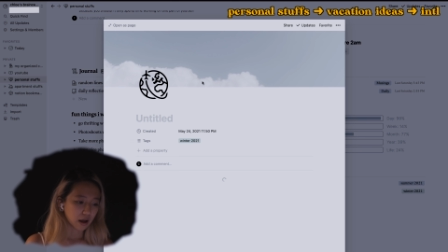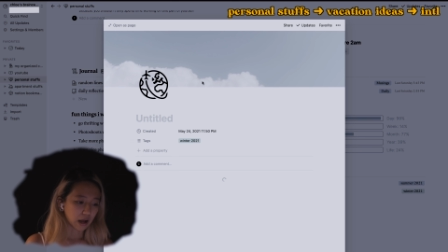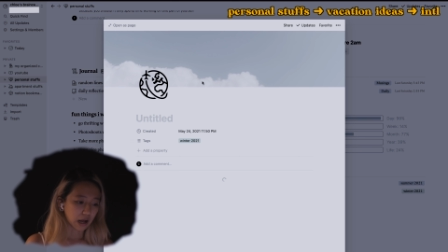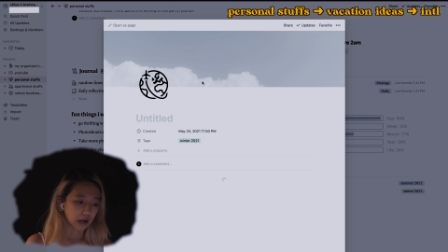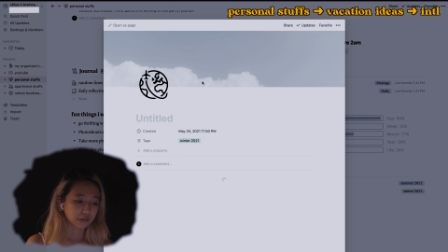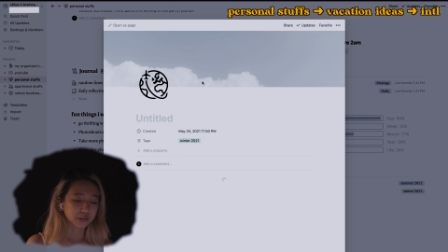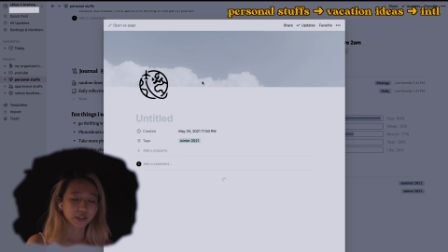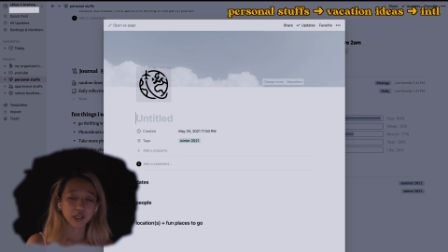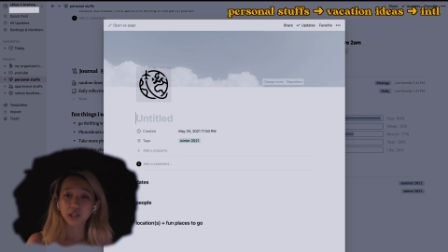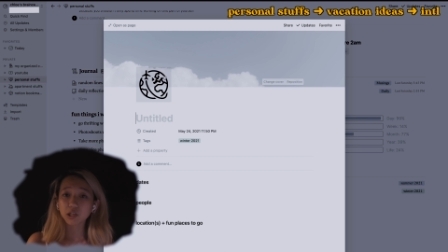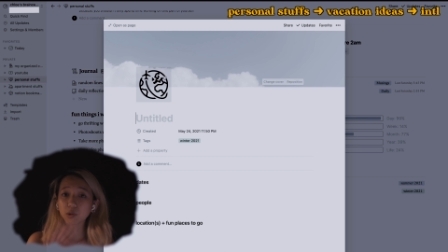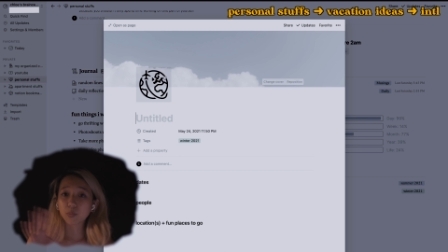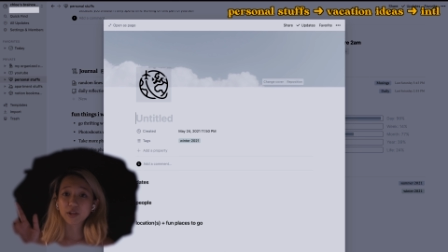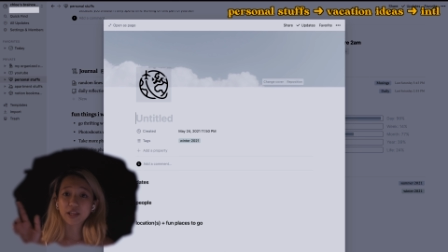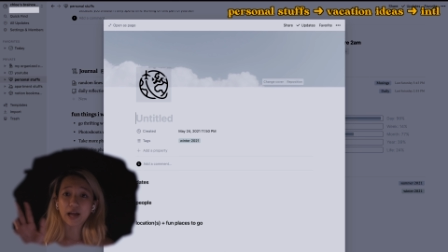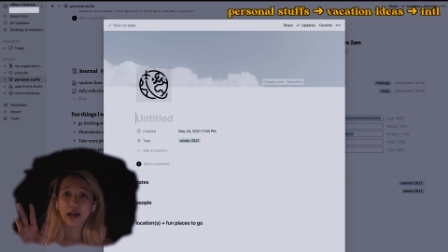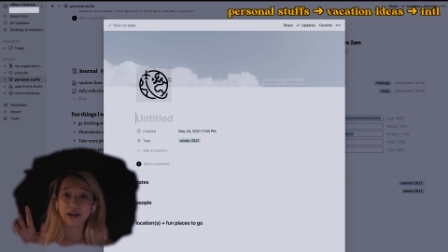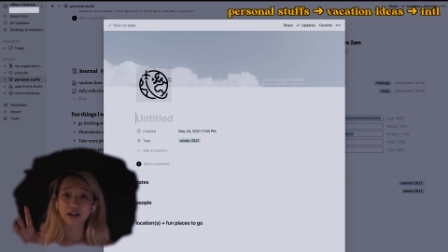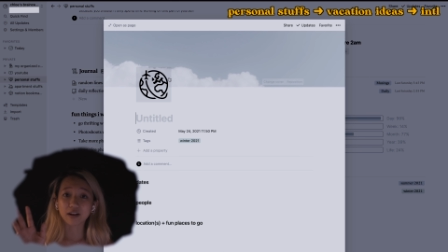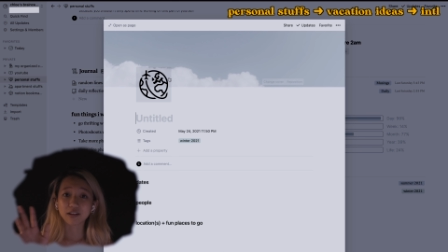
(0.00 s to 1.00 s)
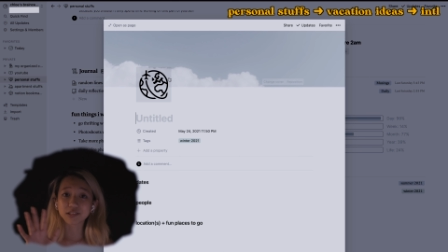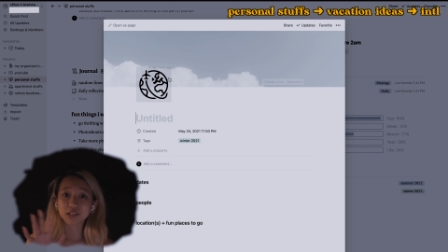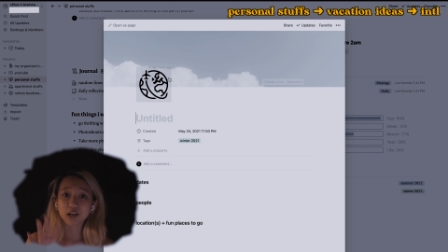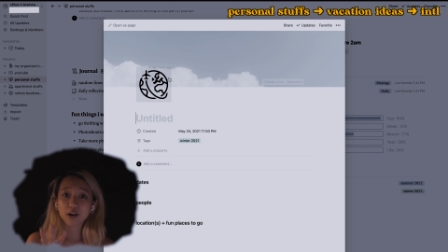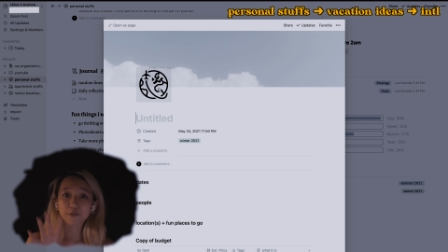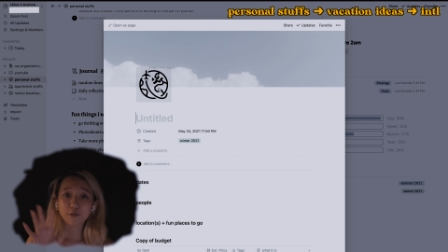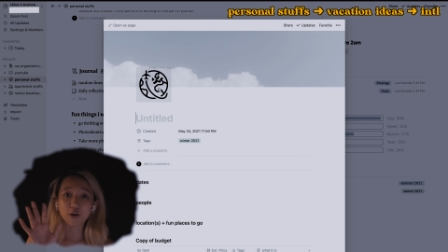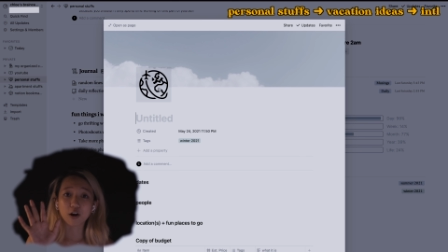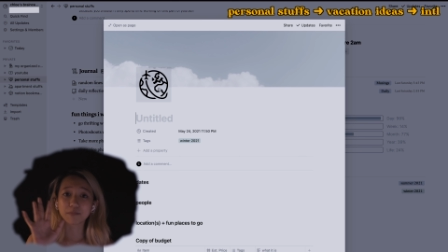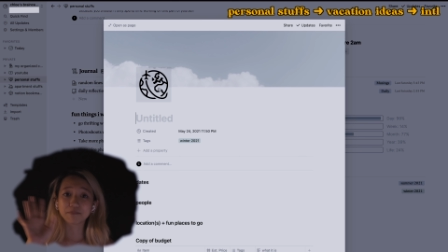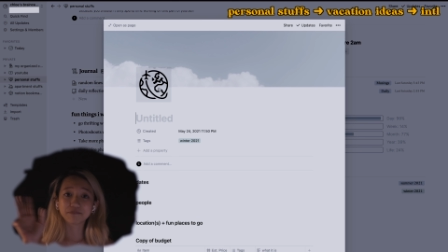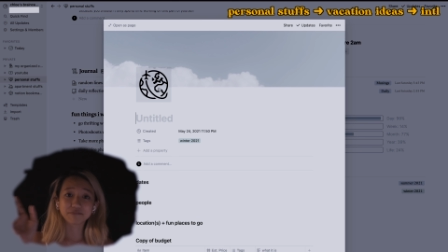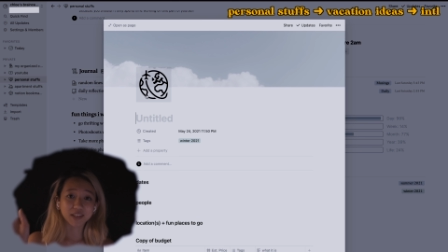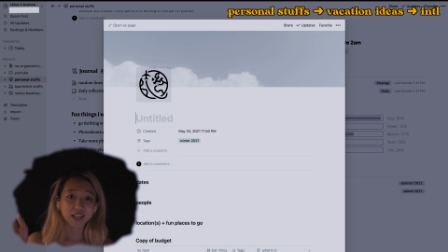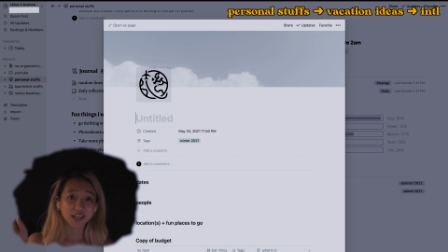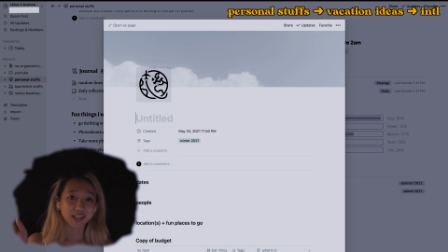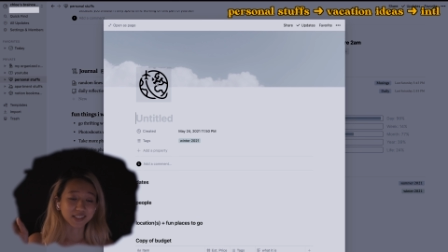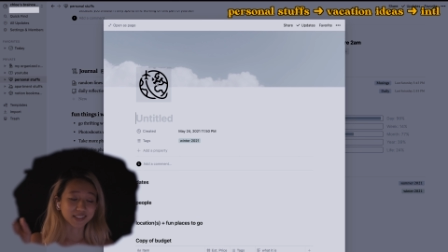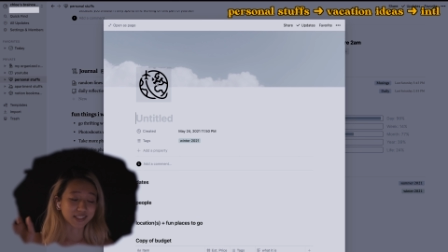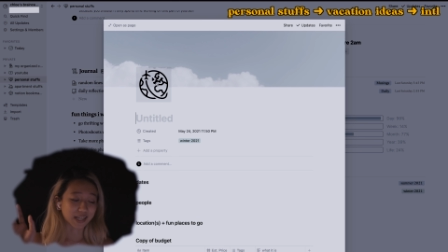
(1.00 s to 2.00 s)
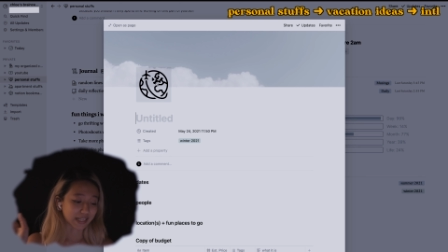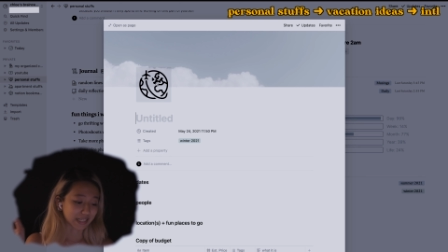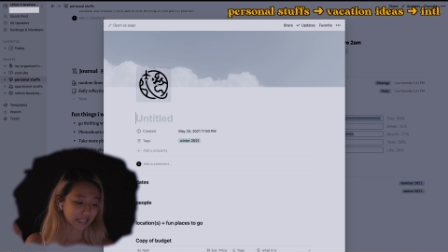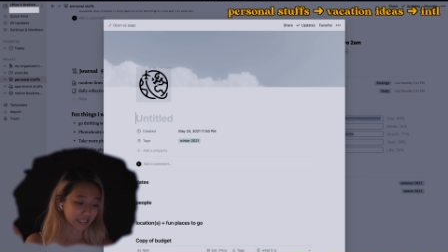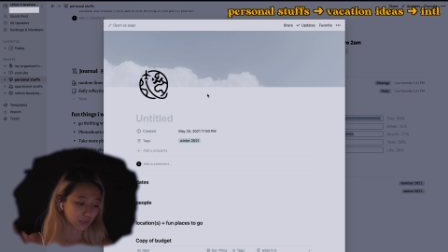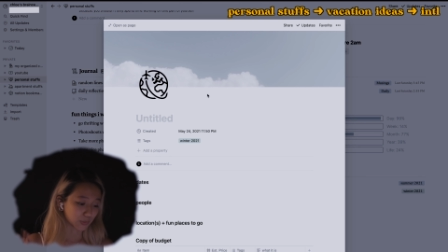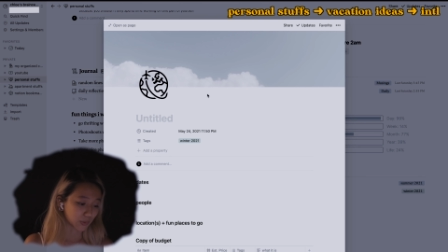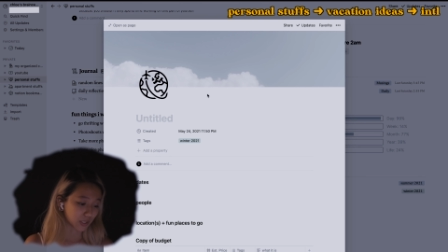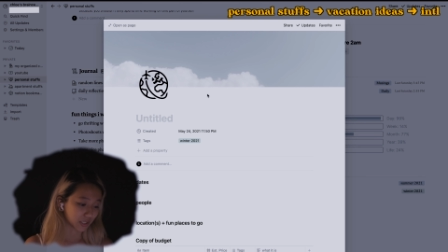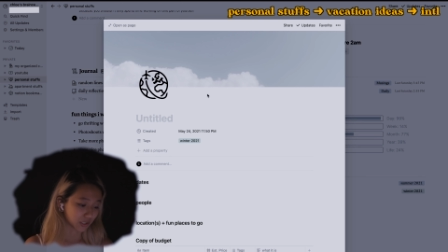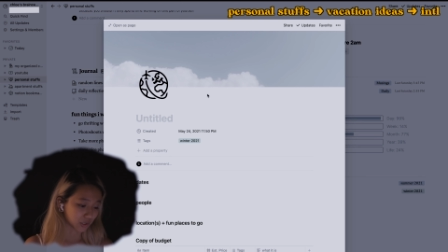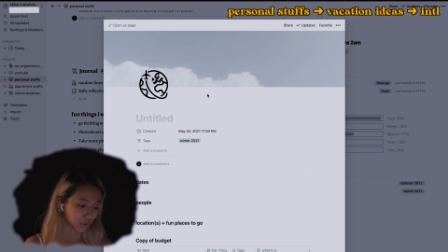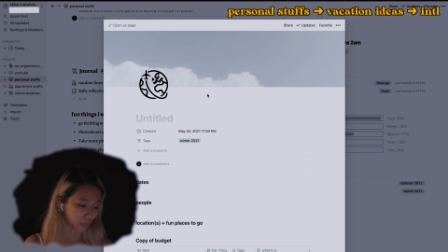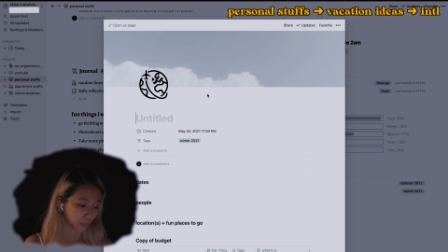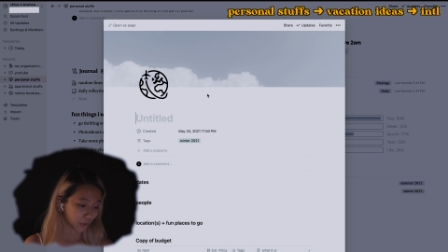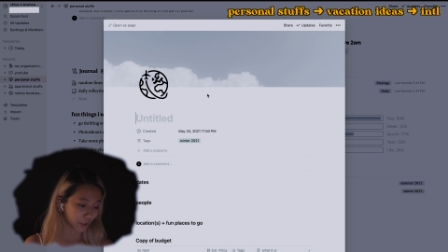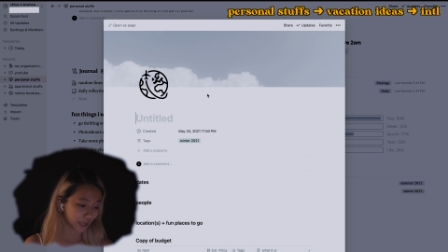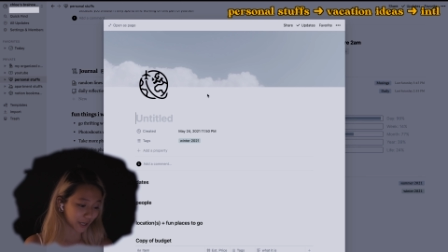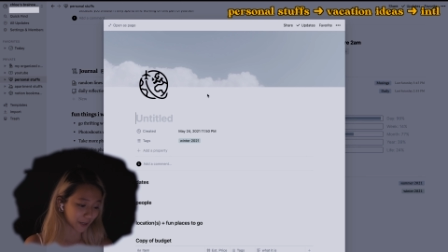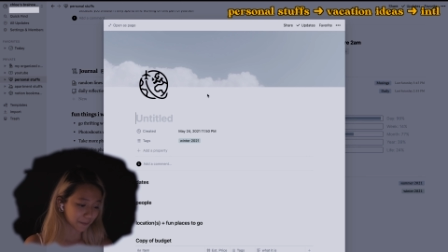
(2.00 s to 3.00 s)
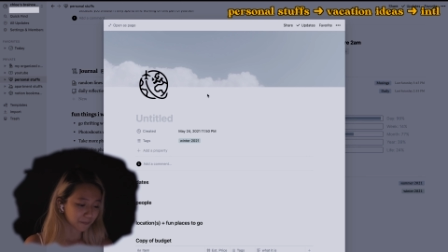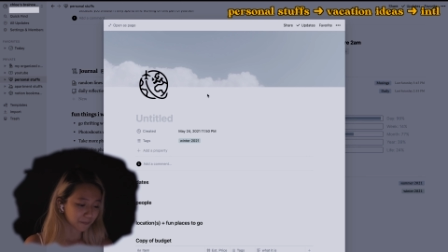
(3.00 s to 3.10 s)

I'll tell you where the icons are from in a second as well, don't worry.